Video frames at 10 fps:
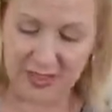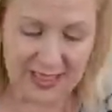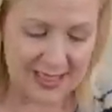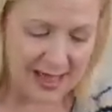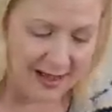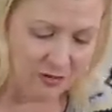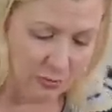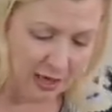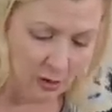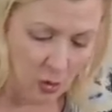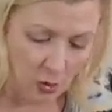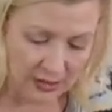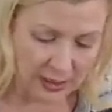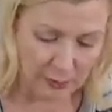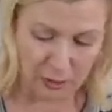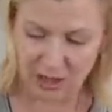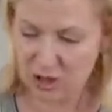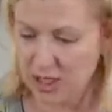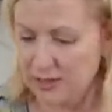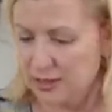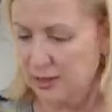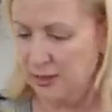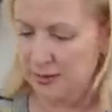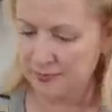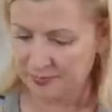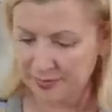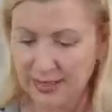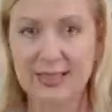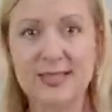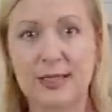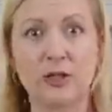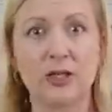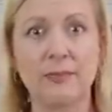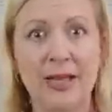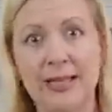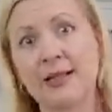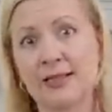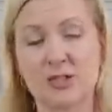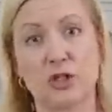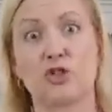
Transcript: It doesn't have to be a whole day project. Like I said, you're not making this to